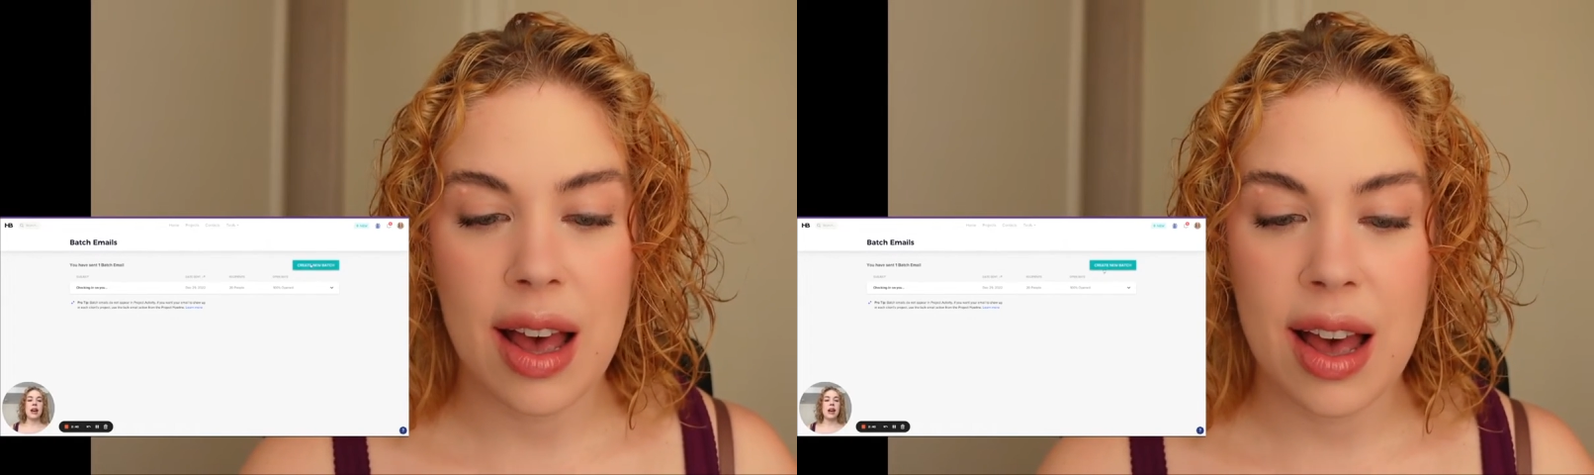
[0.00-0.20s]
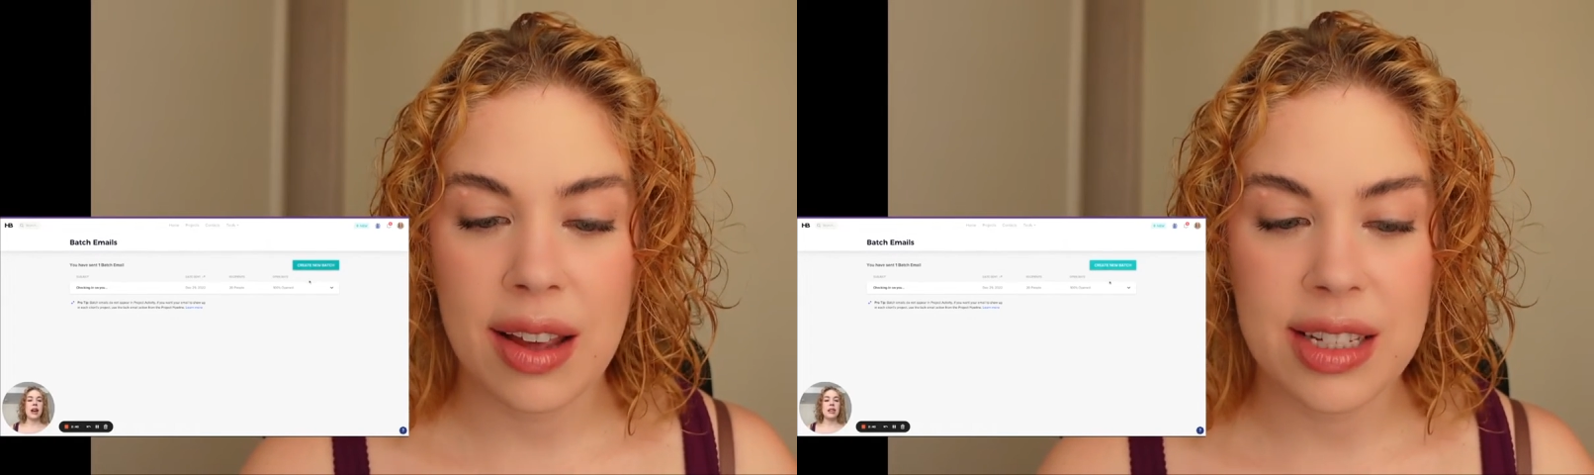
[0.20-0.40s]

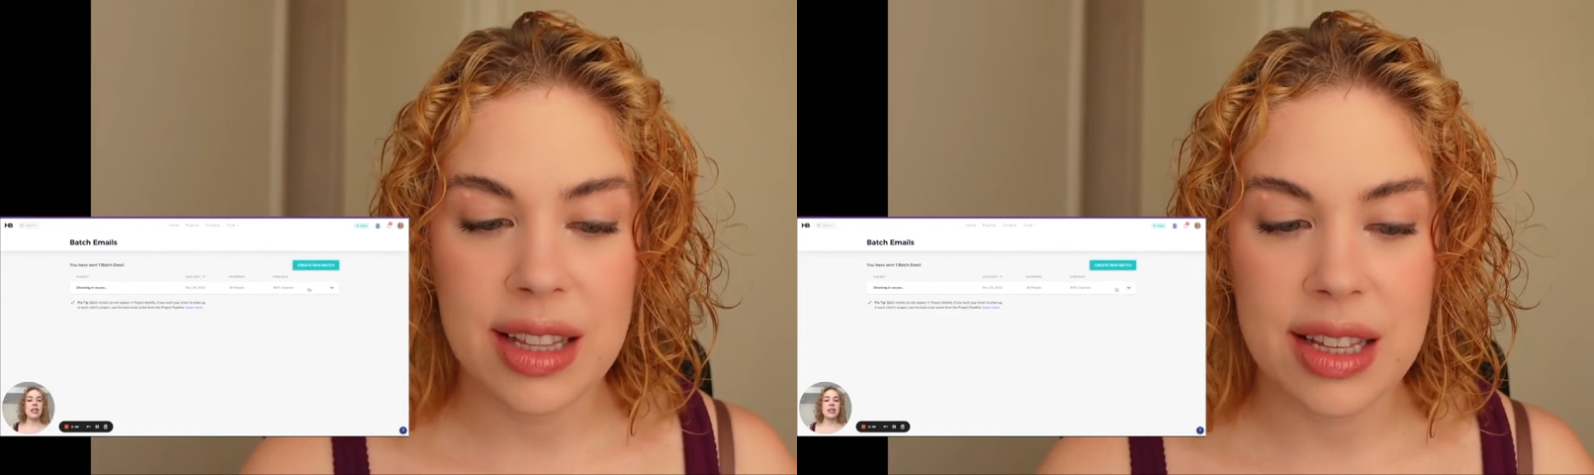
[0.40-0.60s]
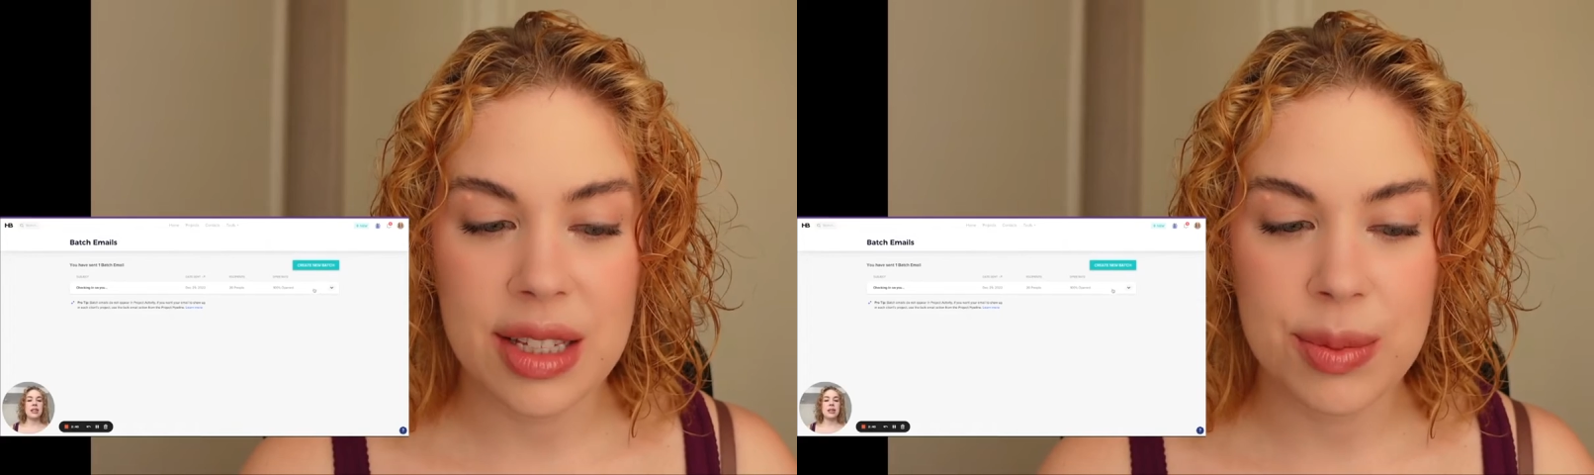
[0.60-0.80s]
I
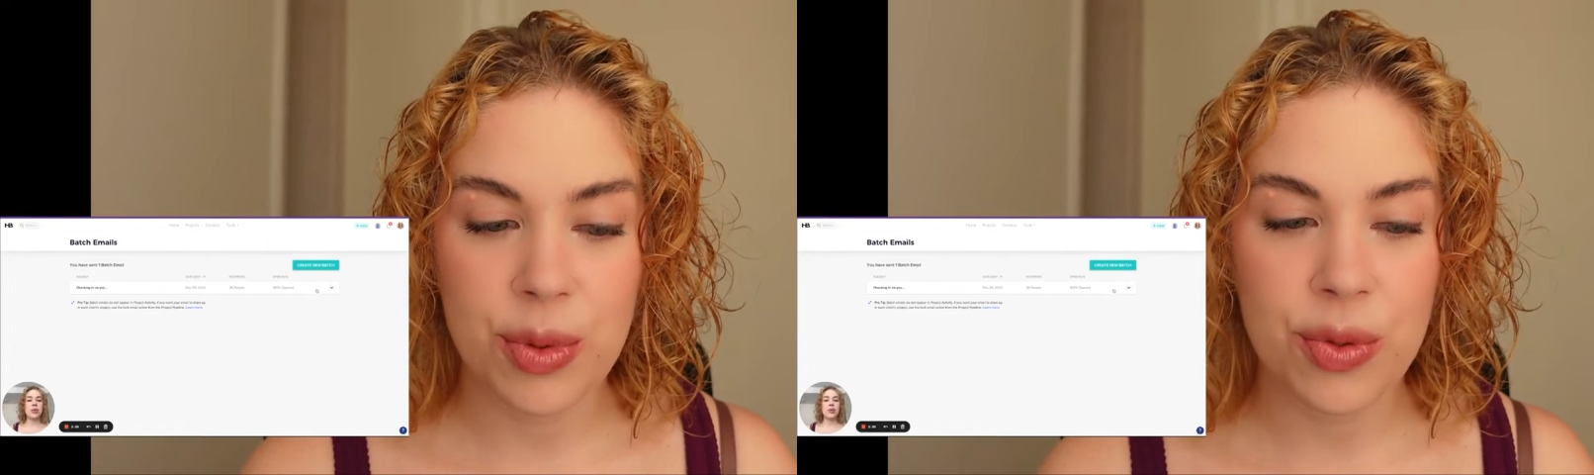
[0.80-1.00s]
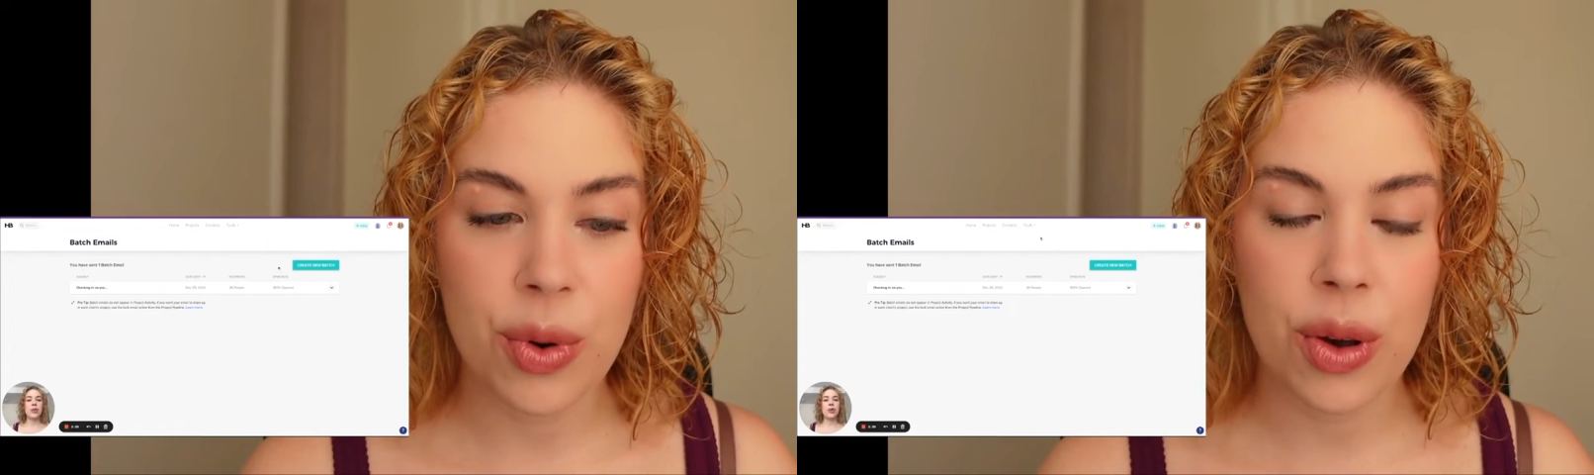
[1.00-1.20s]
did this
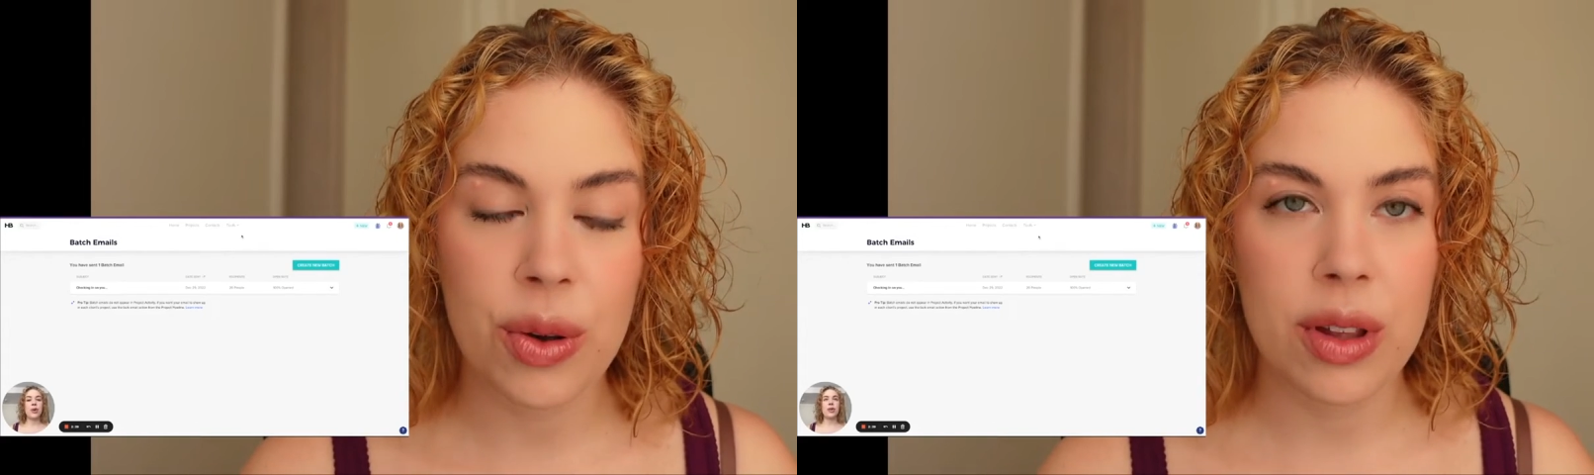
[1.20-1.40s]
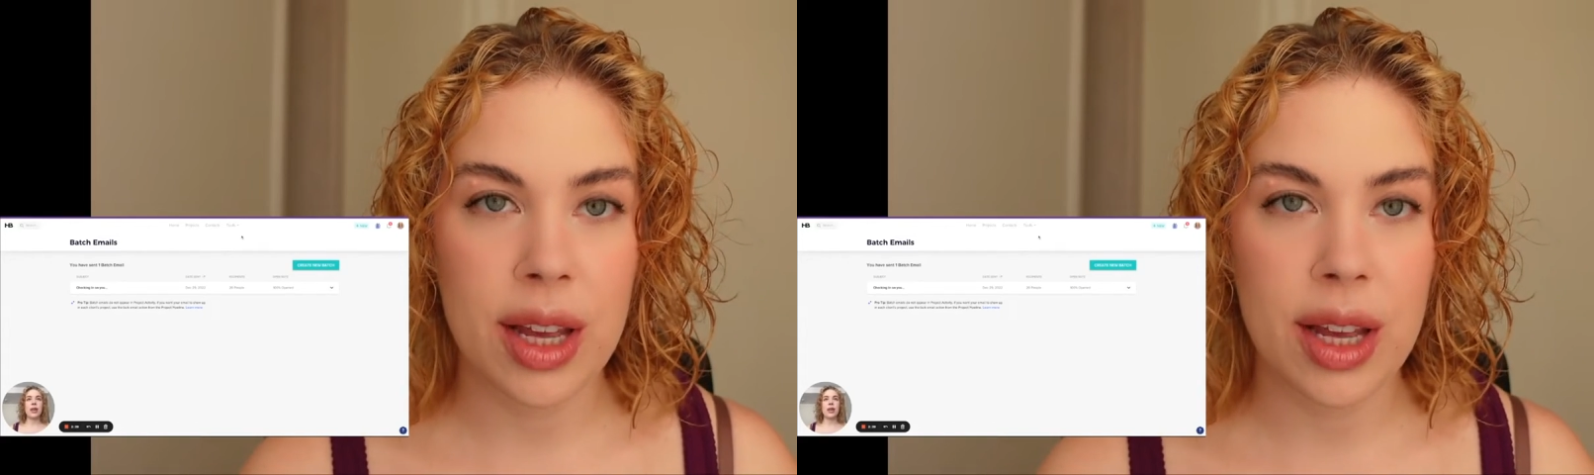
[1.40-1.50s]
before.